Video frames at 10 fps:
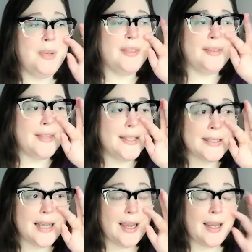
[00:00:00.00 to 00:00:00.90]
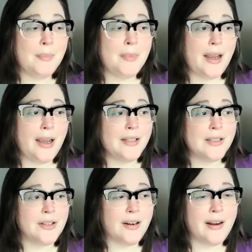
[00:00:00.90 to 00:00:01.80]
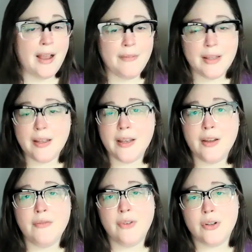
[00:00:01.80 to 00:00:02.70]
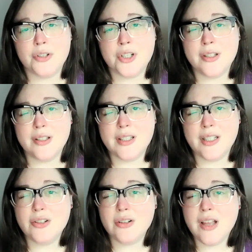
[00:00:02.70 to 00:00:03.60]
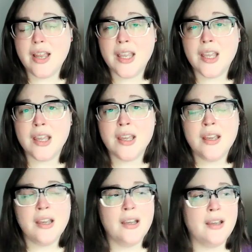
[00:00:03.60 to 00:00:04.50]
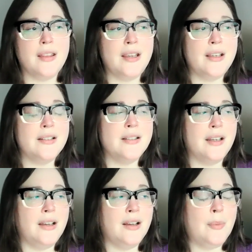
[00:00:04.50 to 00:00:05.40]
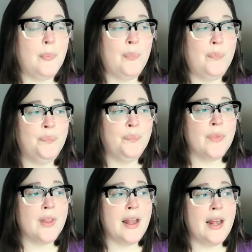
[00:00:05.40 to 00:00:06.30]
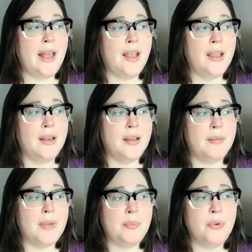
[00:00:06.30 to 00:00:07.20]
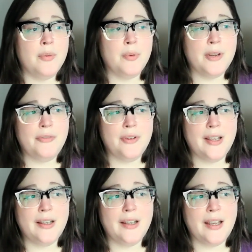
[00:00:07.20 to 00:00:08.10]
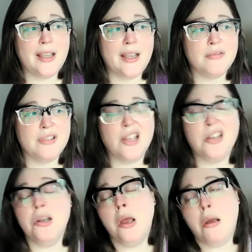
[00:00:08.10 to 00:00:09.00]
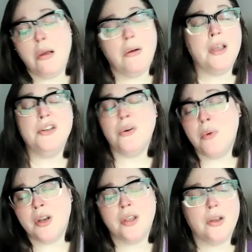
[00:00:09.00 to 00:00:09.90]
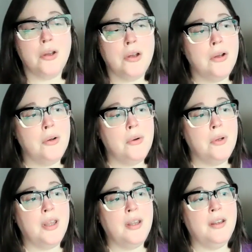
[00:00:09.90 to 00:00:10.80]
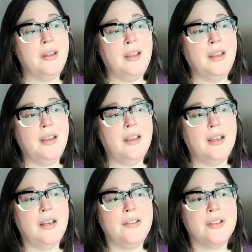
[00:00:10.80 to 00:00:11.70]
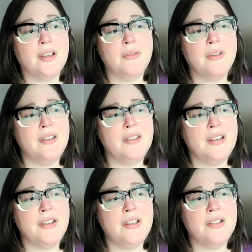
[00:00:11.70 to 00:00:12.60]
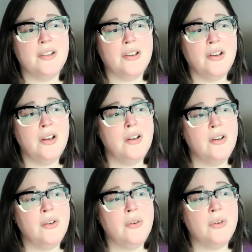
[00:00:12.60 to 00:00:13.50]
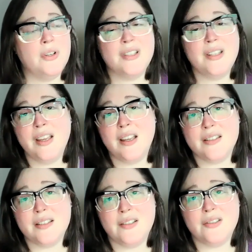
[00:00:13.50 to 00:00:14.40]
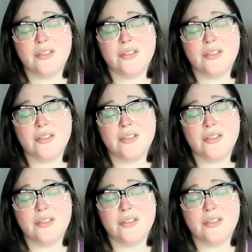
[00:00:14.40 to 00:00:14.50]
but this time I started having like convulsion, seizure like things. Um, and my poor boyfriend, I kept saying, No, I don't want to go. And and he's like, I really think you need to go because he has